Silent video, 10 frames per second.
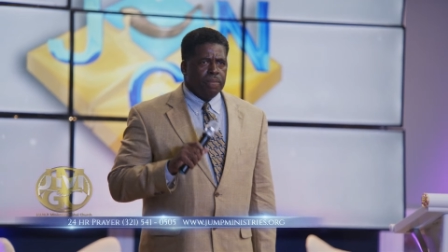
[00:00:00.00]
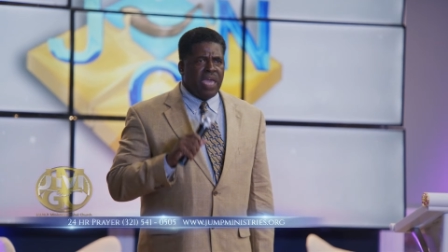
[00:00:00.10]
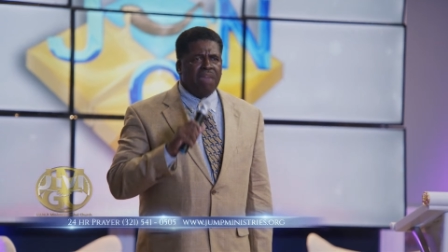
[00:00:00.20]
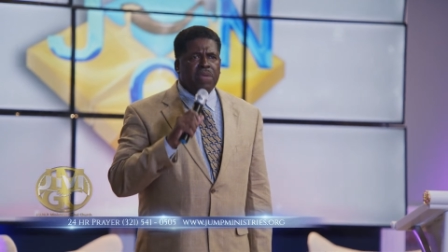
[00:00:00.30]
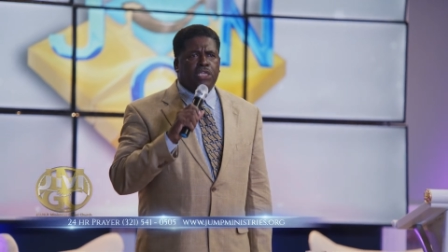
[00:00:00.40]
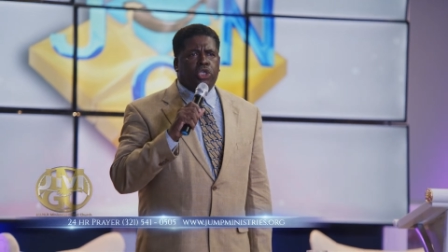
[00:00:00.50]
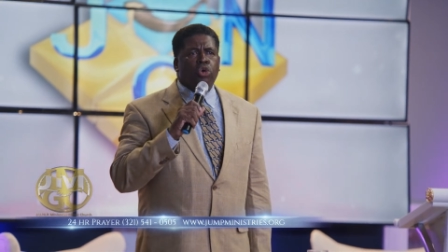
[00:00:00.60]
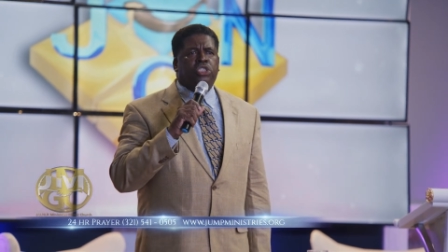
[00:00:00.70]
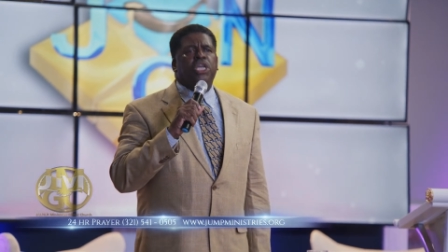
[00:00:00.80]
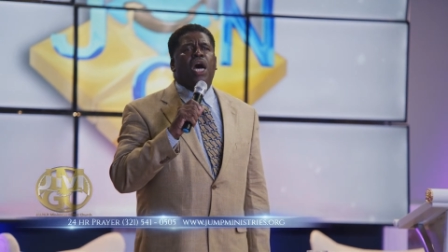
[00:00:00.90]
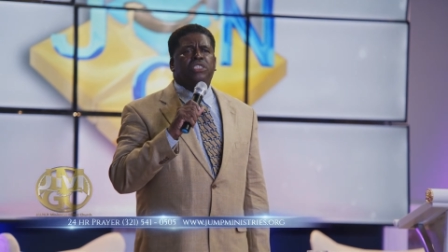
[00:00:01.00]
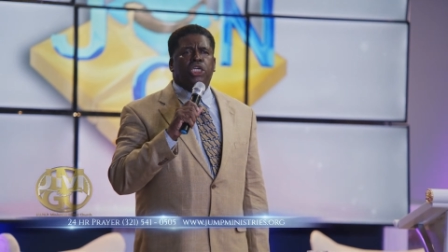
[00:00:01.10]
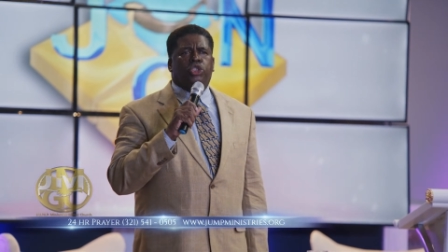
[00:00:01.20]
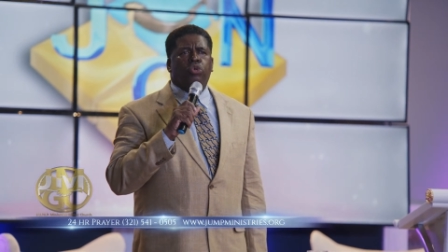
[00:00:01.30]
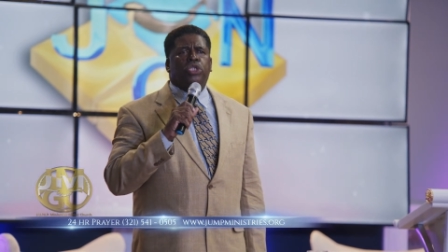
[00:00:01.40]
Gave me two sons
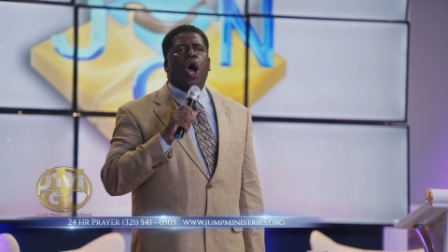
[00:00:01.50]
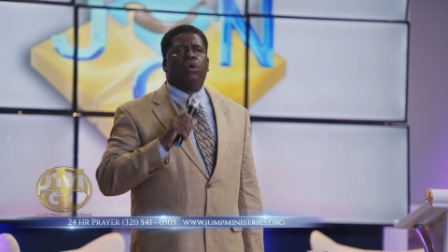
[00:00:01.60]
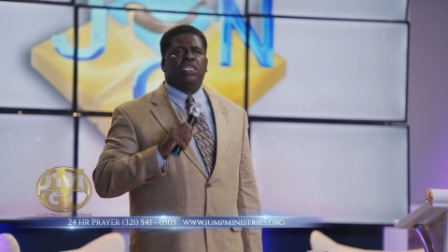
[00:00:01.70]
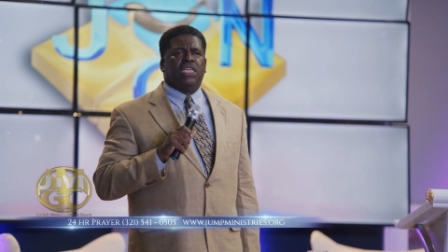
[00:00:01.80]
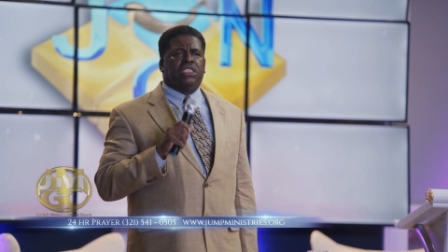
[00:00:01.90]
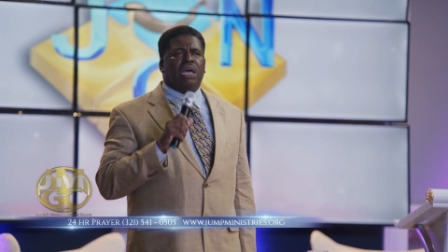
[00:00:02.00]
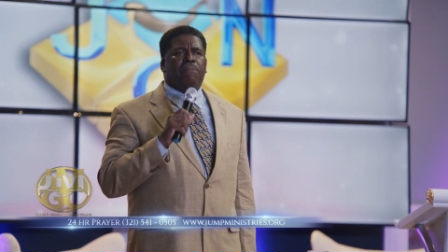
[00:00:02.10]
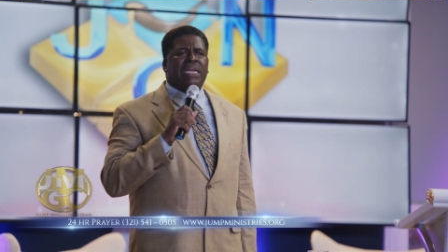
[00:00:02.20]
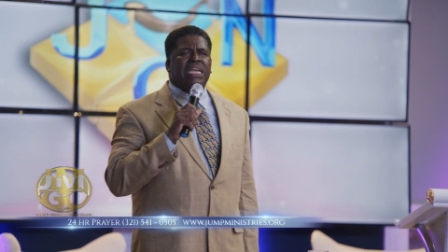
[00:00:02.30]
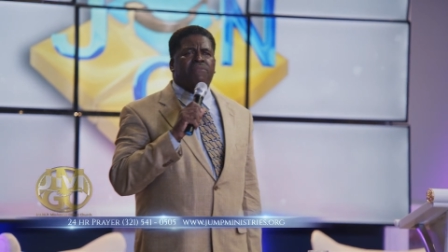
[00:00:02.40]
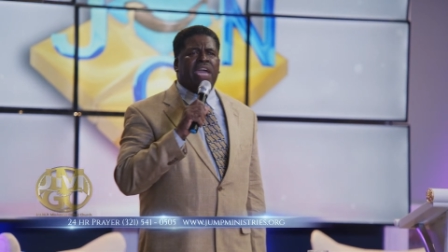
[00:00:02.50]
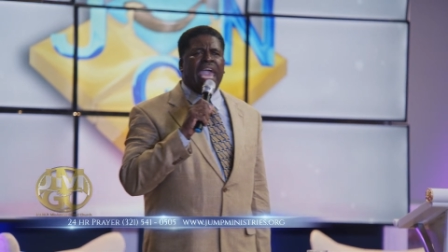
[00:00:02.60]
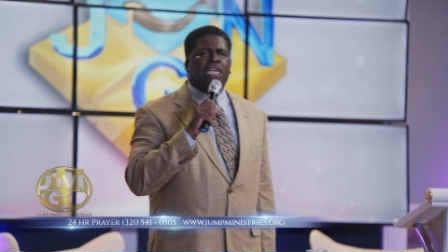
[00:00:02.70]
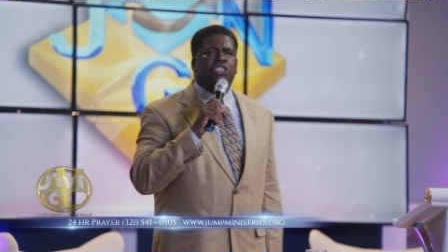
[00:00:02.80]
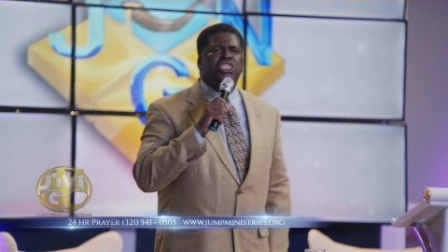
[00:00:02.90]
and two daughters, and somebody never
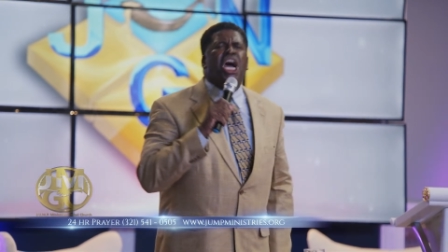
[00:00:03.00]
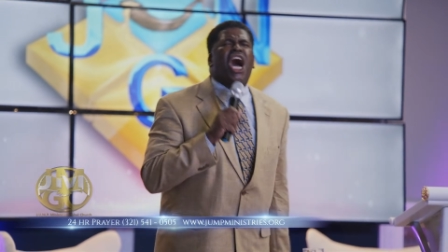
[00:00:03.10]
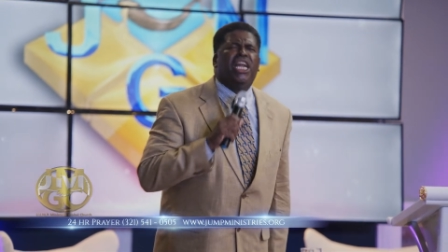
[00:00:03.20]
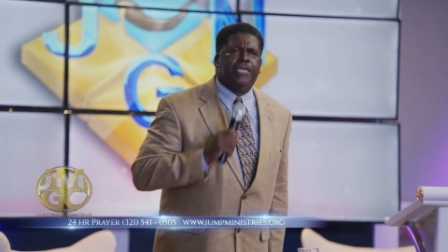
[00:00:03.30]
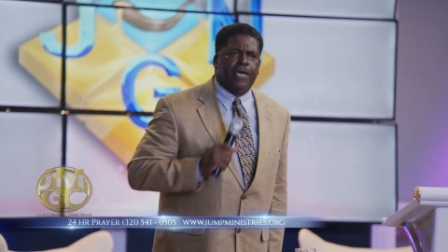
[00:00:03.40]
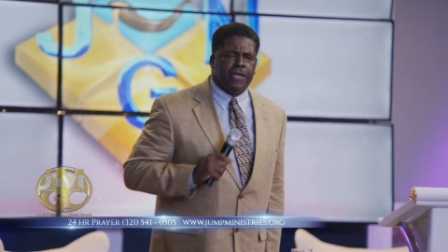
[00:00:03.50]
had none.